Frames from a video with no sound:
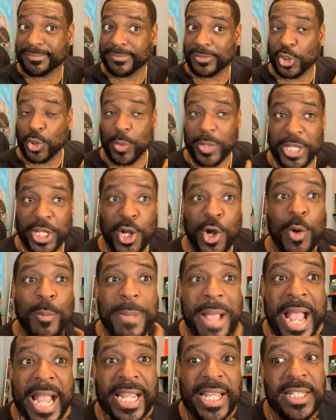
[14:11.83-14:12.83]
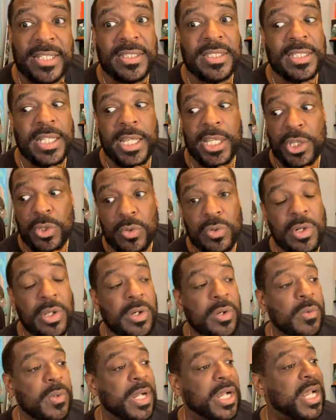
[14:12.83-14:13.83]
Do we go back and say, you
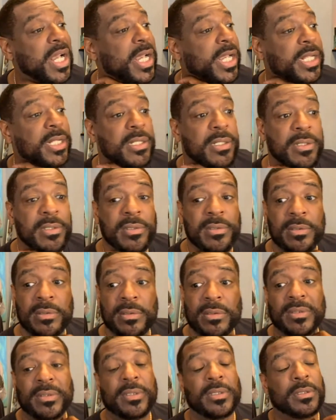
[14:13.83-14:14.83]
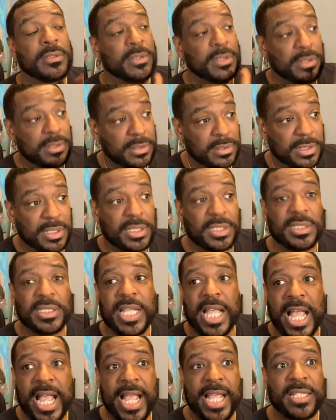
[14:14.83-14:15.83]
know what? These
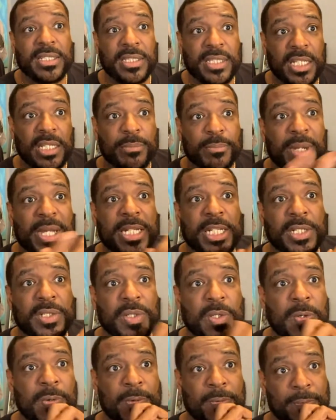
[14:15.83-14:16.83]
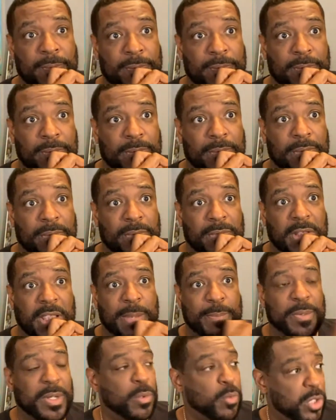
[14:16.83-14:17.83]
guys need money too.
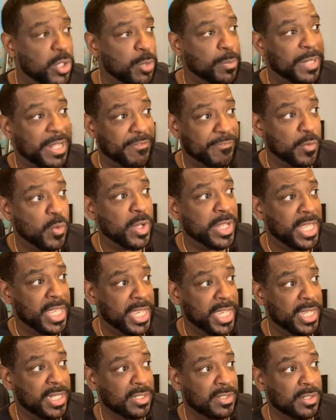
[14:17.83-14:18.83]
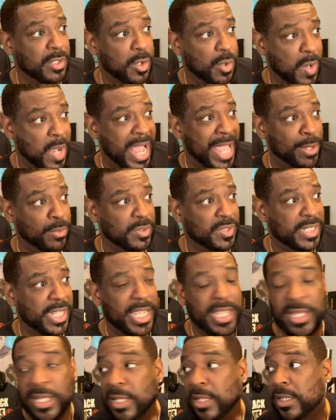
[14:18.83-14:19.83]
They play. We play 4 years. Ohio
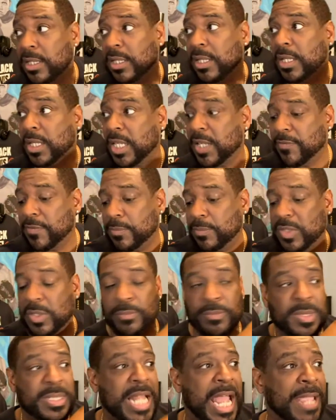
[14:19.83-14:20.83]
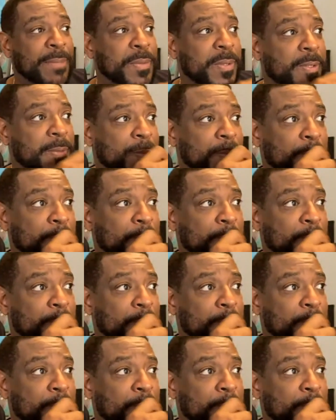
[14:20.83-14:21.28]
State, give them some stipend.